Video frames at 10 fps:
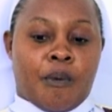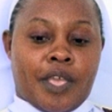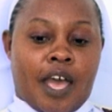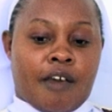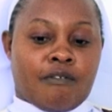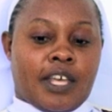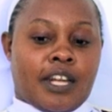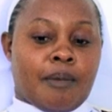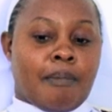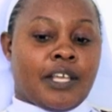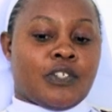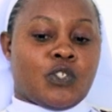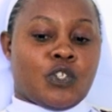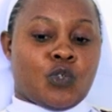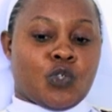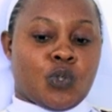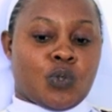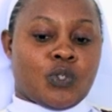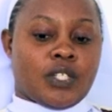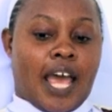We have the Labor
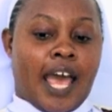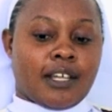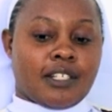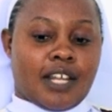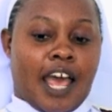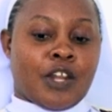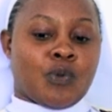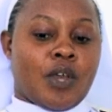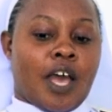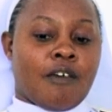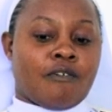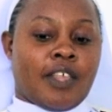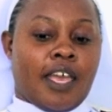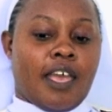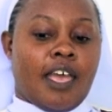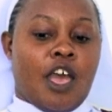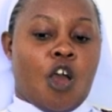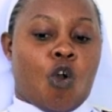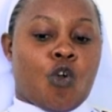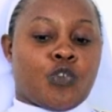Institutions Act, and we have the
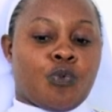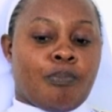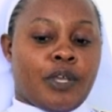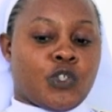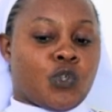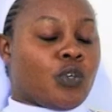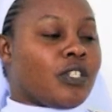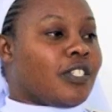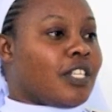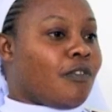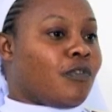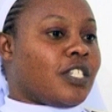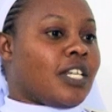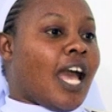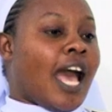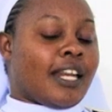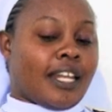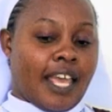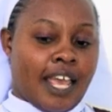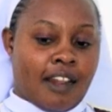Occupation Safety and
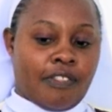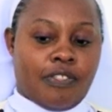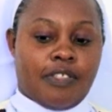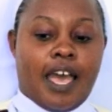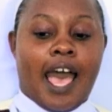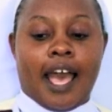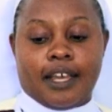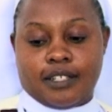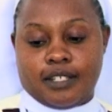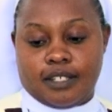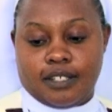Health Act.